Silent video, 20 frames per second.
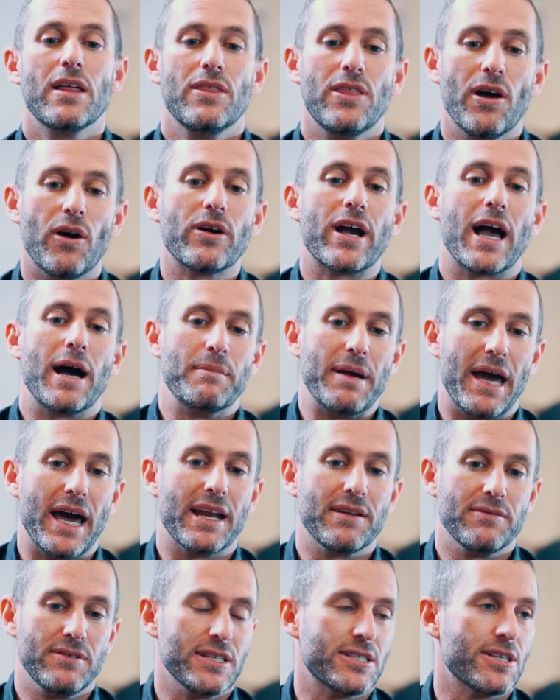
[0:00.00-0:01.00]
they'll come
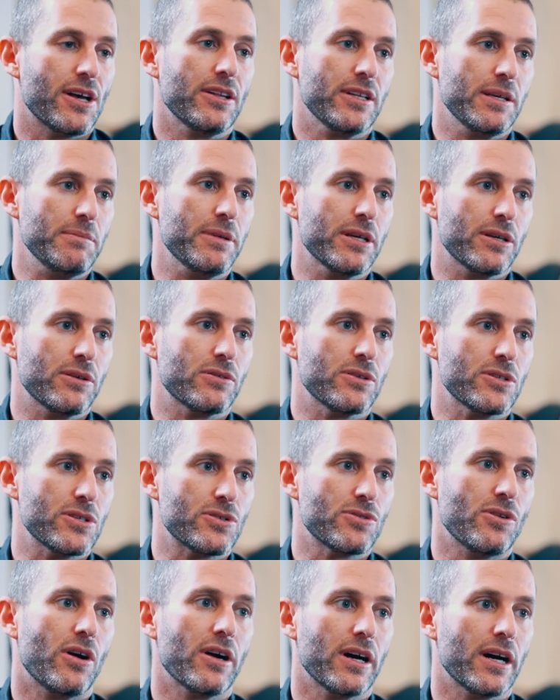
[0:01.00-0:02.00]
out of this only bigger and
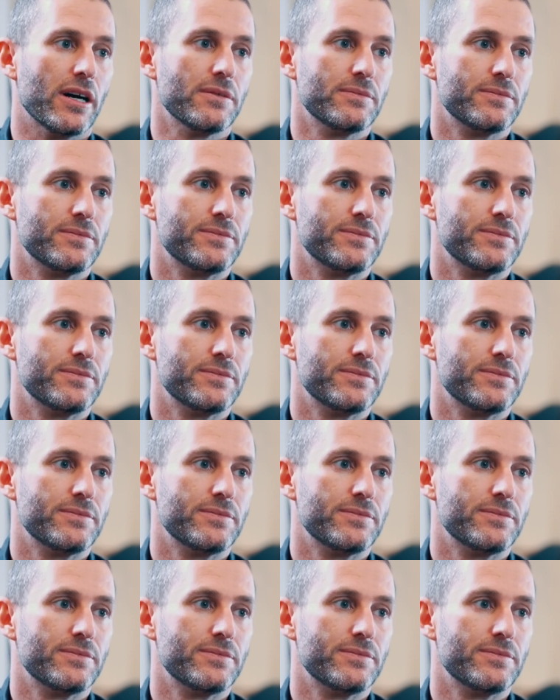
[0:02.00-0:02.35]
stronger.